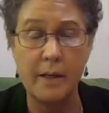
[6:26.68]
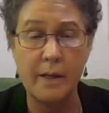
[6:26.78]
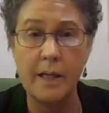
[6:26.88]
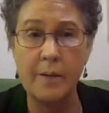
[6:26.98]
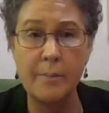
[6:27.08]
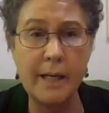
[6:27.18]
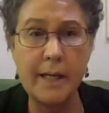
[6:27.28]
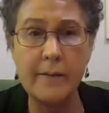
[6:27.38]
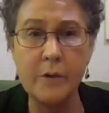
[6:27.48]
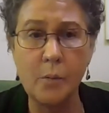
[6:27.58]
in
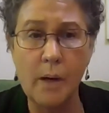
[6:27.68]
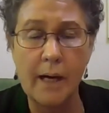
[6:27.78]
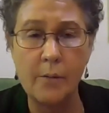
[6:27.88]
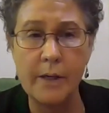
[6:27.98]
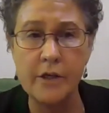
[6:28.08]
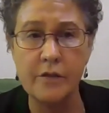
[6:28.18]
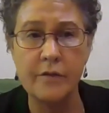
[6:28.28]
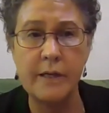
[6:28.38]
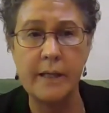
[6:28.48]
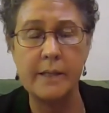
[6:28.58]
meeting the wide range
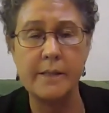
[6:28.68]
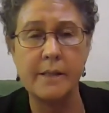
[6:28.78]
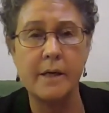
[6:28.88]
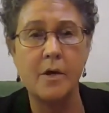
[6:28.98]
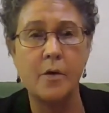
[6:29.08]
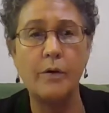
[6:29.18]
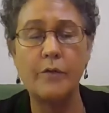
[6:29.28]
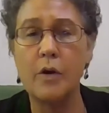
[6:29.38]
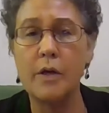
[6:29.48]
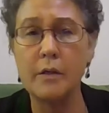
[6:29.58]
of needs.
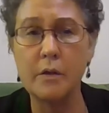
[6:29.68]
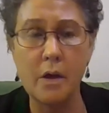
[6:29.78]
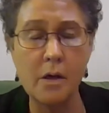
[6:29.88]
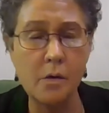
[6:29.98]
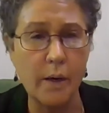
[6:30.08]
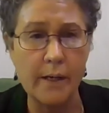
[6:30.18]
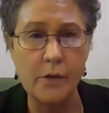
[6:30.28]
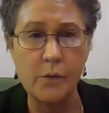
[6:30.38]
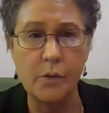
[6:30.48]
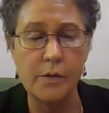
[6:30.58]
We've gone a long way
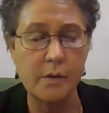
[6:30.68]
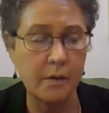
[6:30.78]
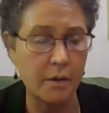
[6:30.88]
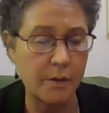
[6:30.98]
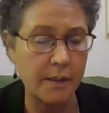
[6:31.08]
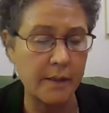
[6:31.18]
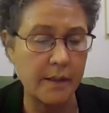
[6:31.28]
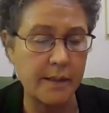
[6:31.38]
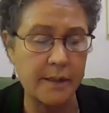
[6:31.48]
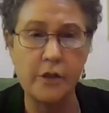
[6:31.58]
towards closing
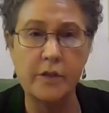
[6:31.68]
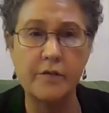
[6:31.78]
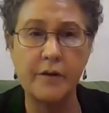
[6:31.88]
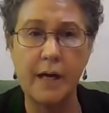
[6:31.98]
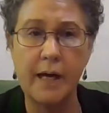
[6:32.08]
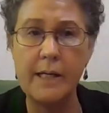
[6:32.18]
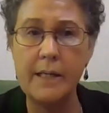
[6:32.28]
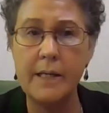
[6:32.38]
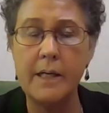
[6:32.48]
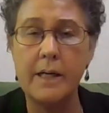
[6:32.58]
the digital divide,
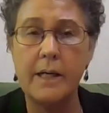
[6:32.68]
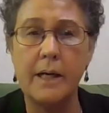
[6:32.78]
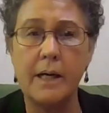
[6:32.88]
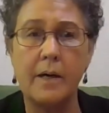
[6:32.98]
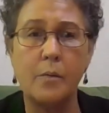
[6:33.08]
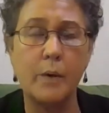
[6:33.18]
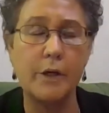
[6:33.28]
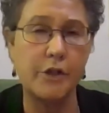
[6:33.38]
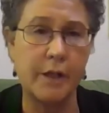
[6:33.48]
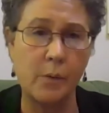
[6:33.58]

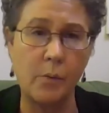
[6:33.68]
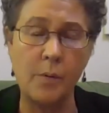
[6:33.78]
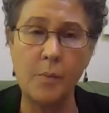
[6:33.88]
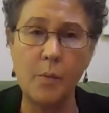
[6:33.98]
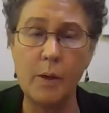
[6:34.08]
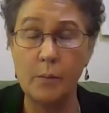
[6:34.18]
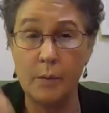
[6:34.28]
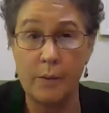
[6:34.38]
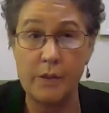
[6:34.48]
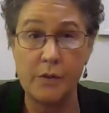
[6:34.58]
which at one point
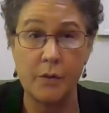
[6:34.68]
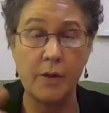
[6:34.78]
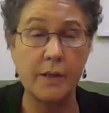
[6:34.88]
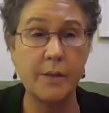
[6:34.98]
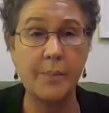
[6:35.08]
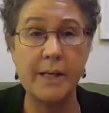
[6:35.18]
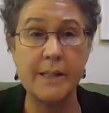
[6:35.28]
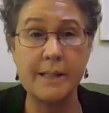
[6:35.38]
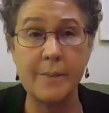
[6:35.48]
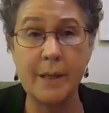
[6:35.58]
when we started the
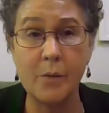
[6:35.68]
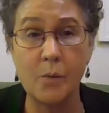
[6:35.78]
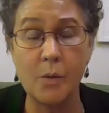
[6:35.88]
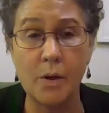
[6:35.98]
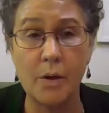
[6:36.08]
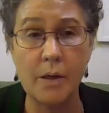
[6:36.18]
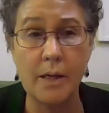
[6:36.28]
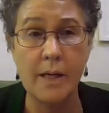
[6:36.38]
pandemic were